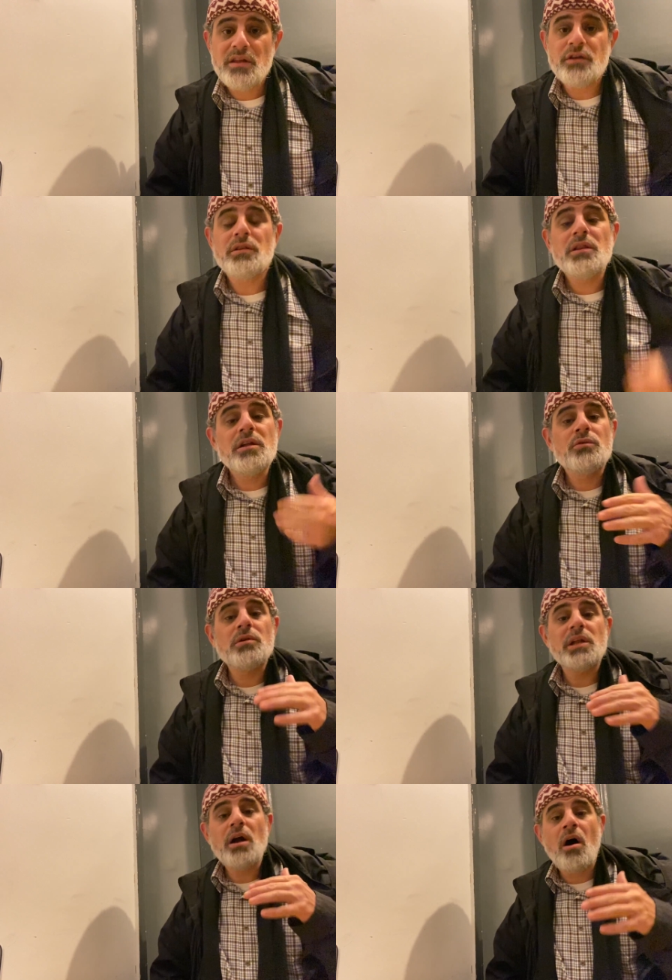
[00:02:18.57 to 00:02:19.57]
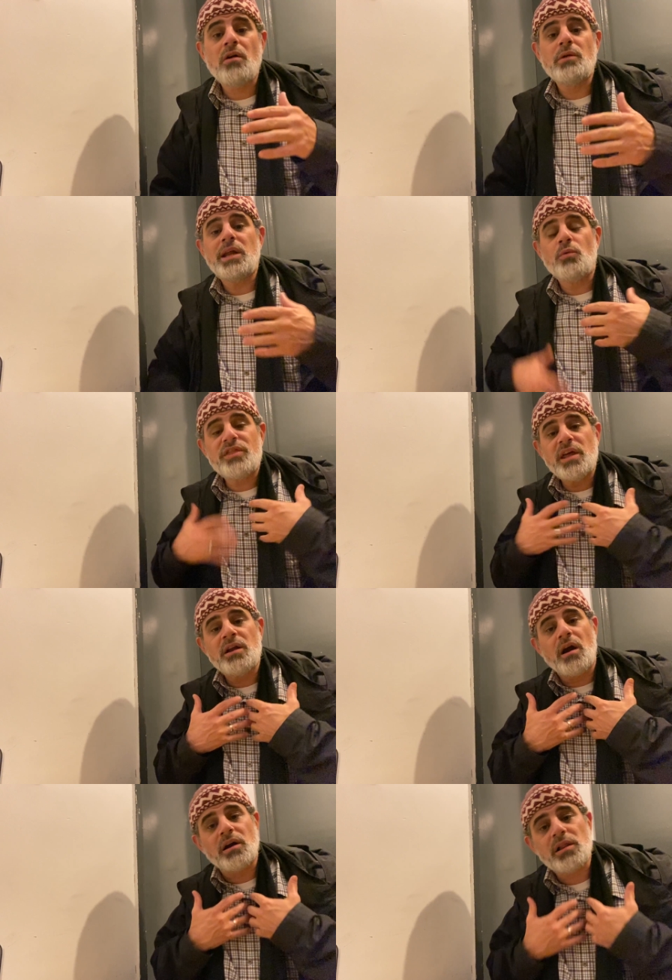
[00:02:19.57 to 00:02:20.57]
They're literally already
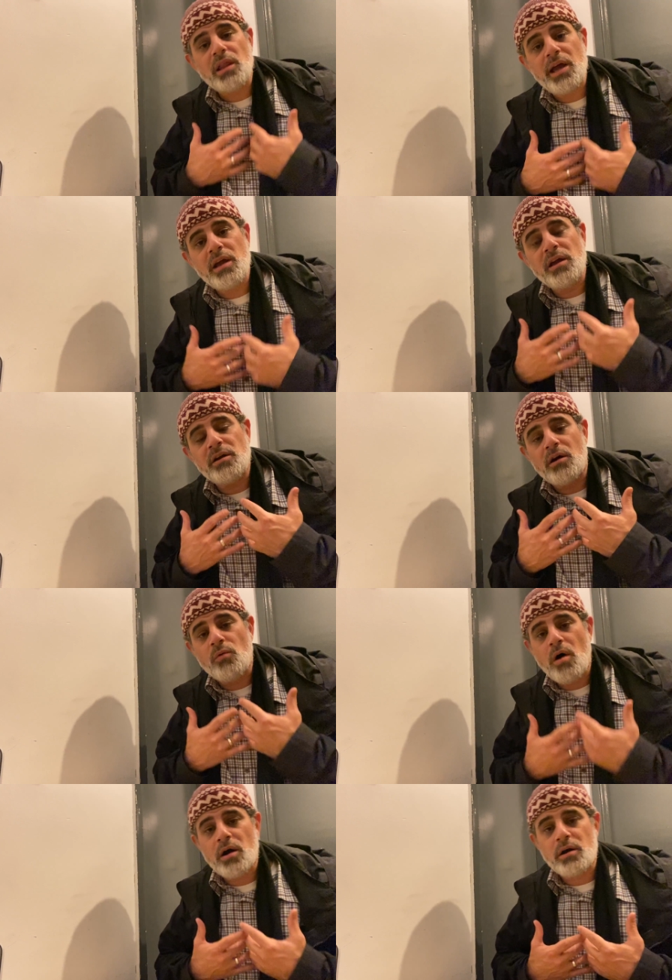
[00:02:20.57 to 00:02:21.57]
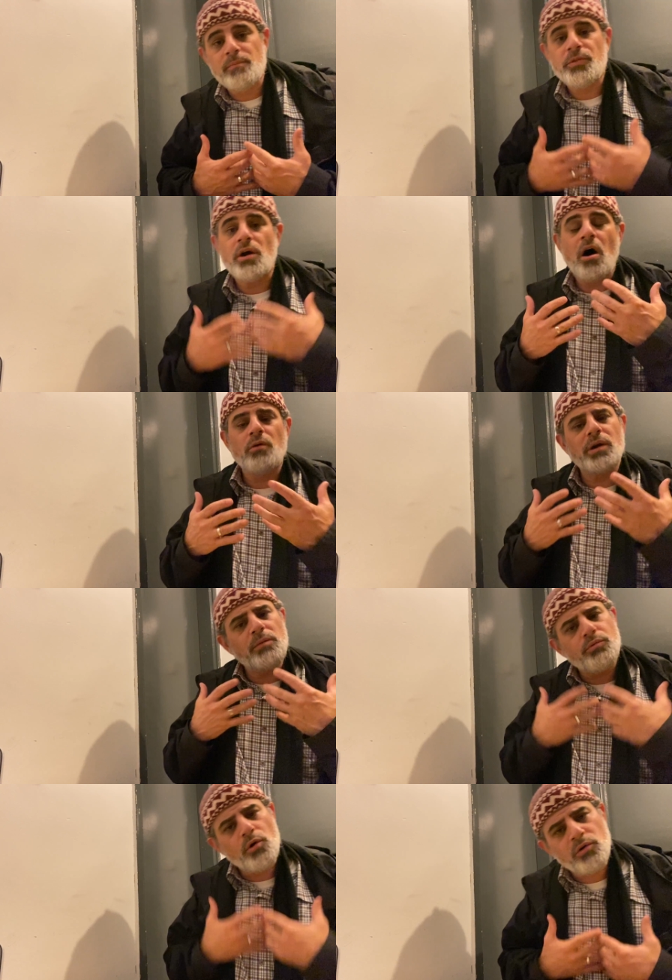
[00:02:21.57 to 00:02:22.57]
within our clay and our water. They're already
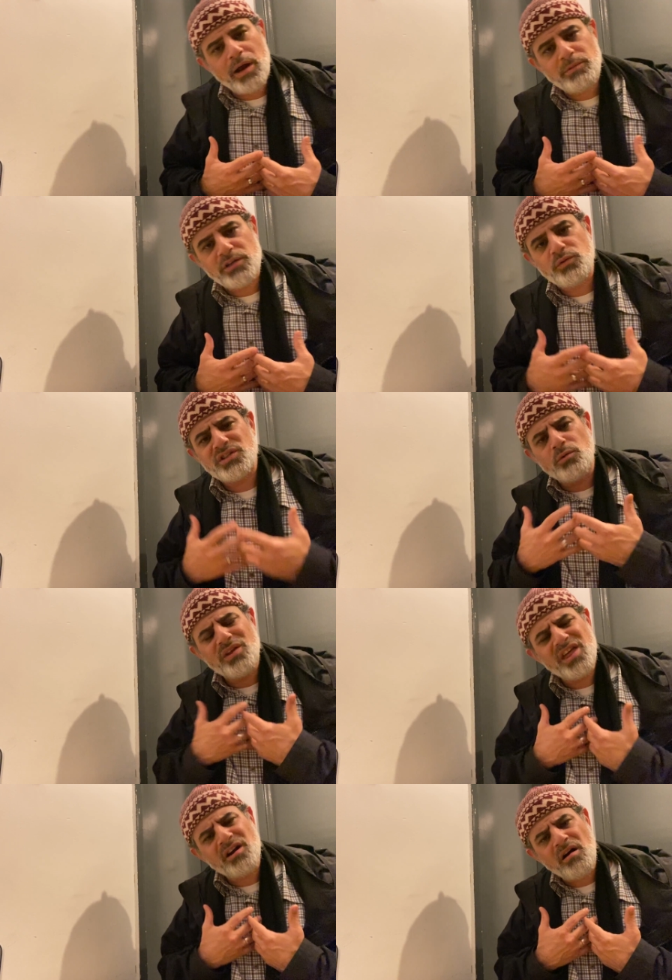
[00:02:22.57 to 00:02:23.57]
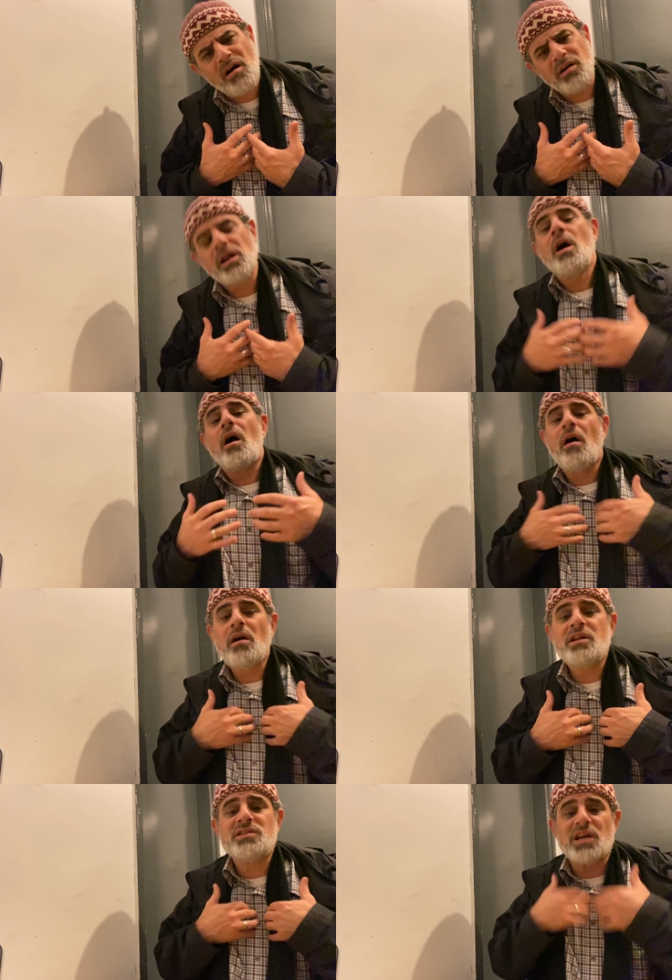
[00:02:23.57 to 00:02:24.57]
programmed into us. They're within our heart. Our
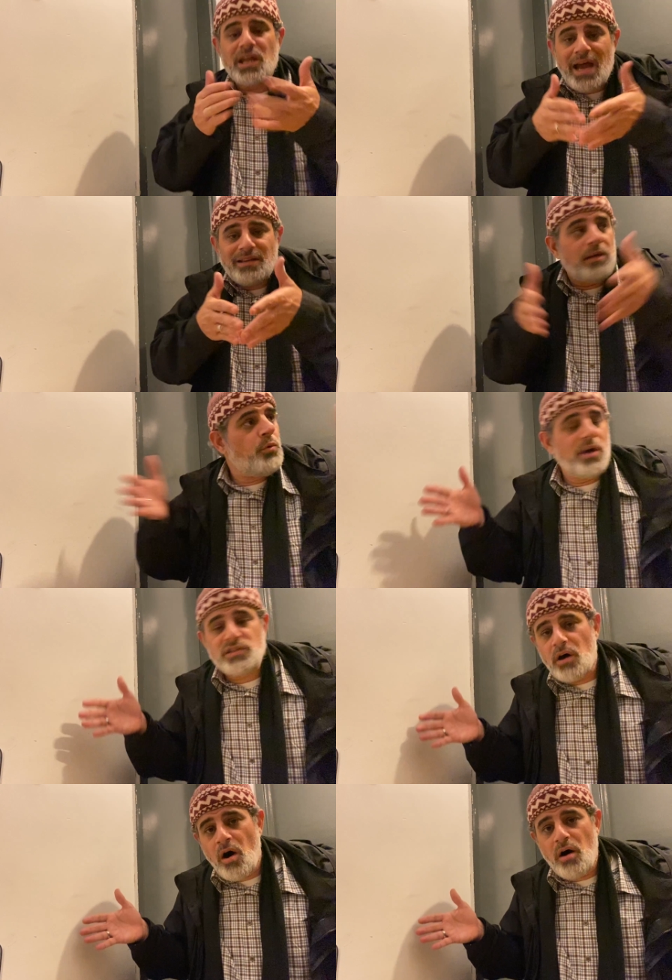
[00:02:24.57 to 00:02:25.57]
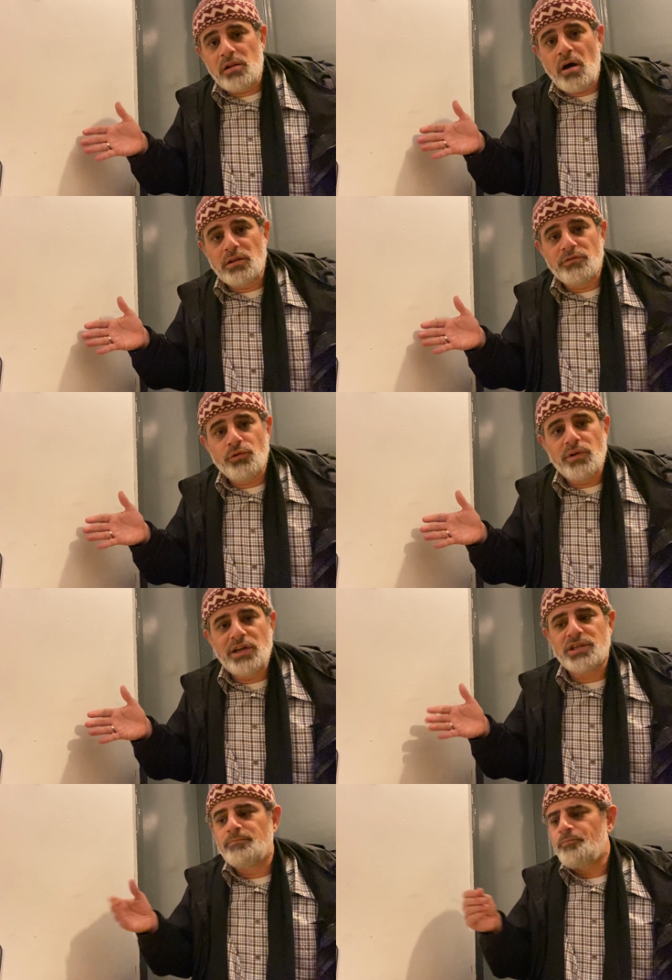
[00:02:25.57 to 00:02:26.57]
heart is the connecting point to all all of
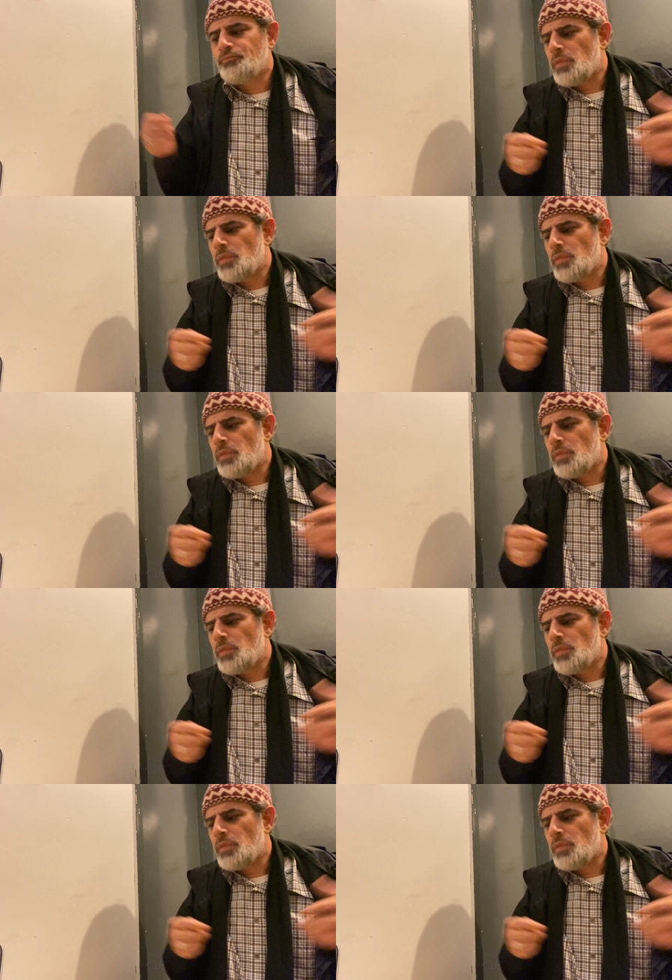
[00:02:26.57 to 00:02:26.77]
creation.